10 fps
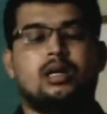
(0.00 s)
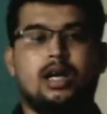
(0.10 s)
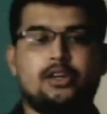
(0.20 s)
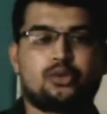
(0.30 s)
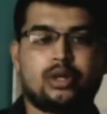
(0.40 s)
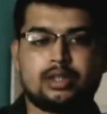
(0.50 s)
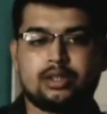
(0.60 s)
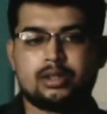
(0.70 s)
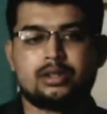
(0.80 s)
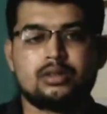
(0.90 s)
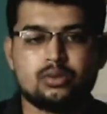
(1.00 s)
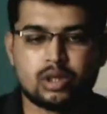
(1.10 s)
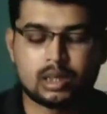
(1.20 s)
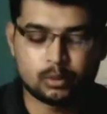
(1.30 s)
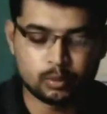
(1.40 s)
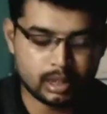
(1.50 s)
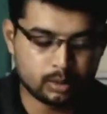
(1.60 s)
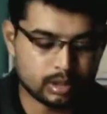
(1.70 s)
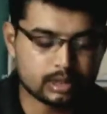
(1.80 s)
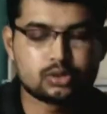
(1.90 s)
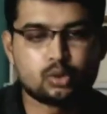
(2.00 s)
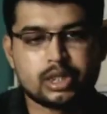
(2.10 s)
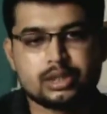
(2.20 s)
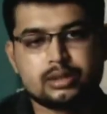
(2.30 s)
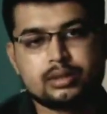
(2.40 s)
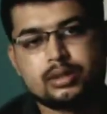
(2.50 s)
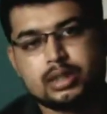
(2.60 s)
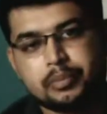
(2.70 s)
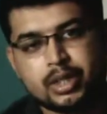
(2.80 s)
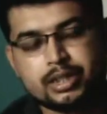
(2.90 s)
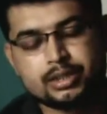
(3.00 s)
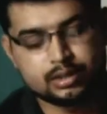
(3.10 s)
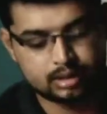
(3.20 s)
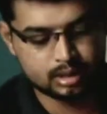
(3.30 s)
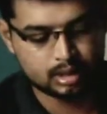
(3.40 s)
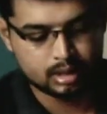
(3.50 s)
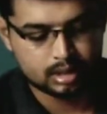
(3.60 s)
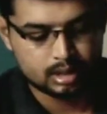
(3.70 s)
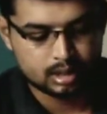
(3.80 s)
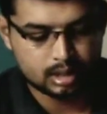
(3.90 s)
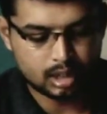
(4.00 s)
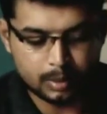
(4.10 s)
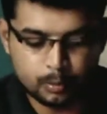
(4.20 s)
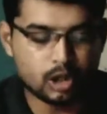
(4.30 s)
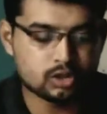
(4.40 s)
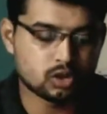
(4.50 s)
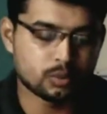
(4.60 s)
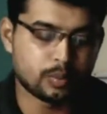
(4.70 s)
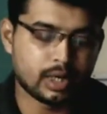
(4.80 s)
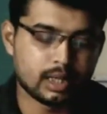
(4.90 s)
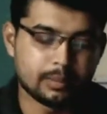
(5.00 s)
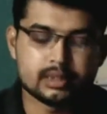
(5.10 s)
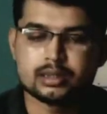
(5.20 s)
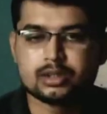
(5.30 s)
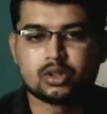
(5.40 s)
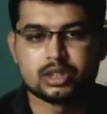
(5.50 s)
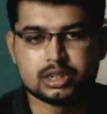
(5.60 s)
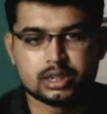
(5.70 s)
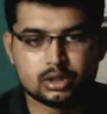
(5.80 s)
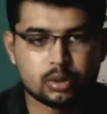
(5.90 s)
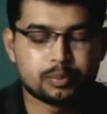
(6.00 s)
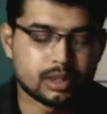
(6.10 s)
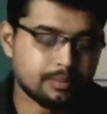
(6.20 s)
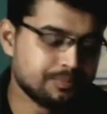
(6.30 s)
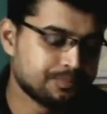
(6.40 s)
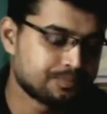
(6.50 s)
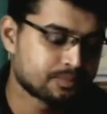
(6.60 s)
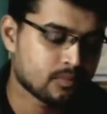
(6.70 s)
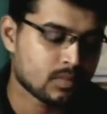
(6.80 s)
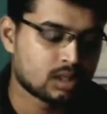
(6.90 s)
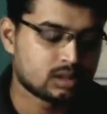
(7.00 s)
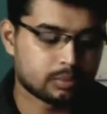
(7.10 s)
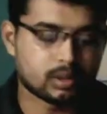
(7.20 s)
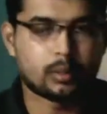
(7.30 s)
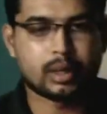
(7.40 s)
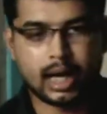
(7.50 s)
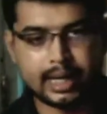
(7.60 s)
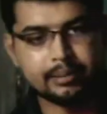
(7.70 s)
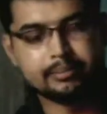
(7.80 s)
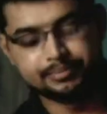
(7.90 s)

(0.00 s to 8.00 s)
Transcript: Hello student, welcome to my new class. Today's chapter is reproduction of animals. So this is new chapter, chapter number 9.